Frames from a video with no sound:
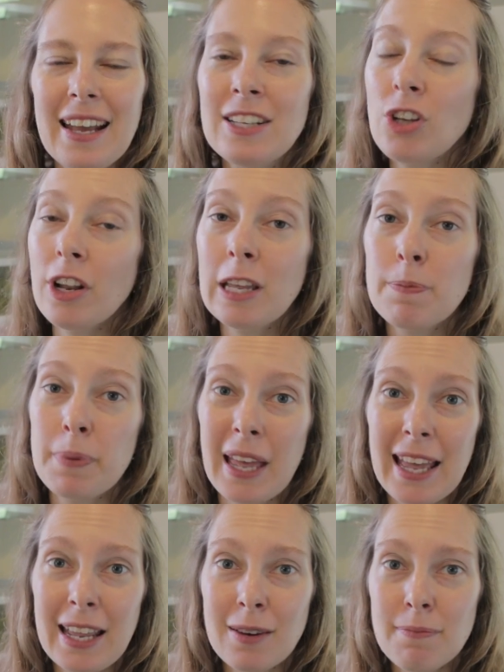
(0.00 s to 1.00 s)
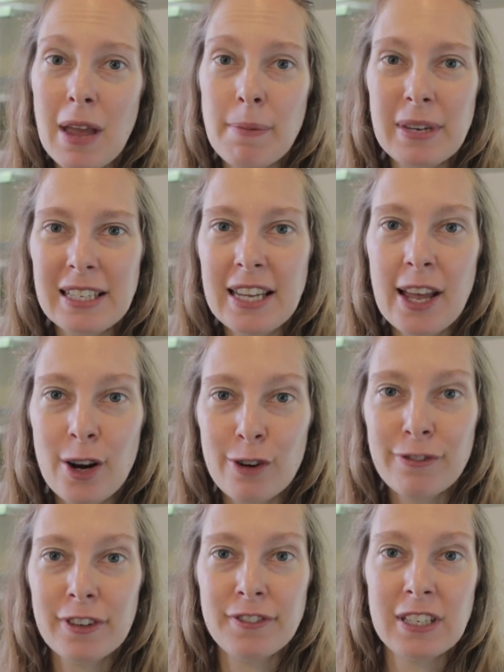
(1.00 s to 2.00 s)
It's only been maybe 10
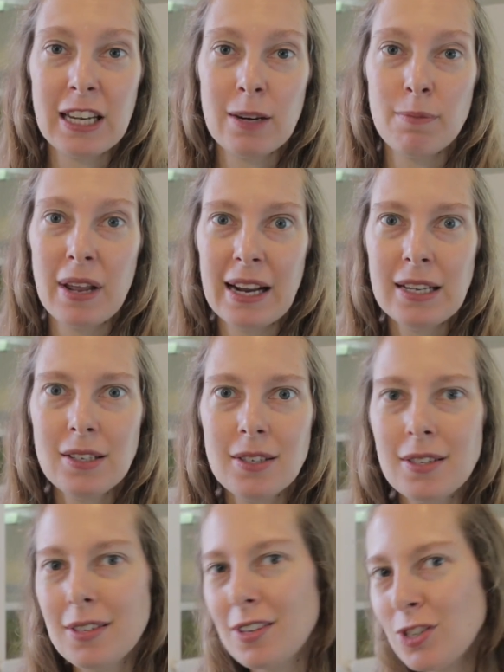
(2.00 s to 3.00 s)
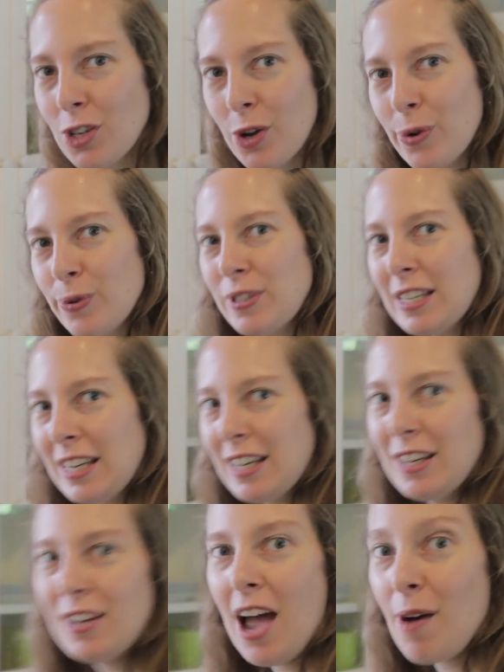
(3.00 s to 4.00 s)
or 15 minutes, so
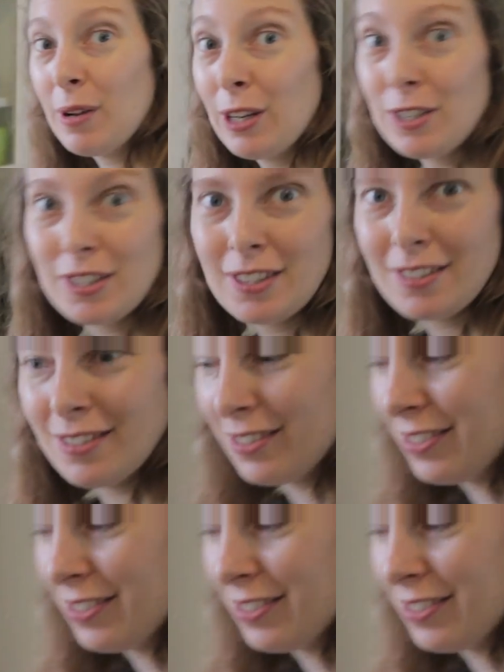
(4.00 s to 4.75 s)
see how it looks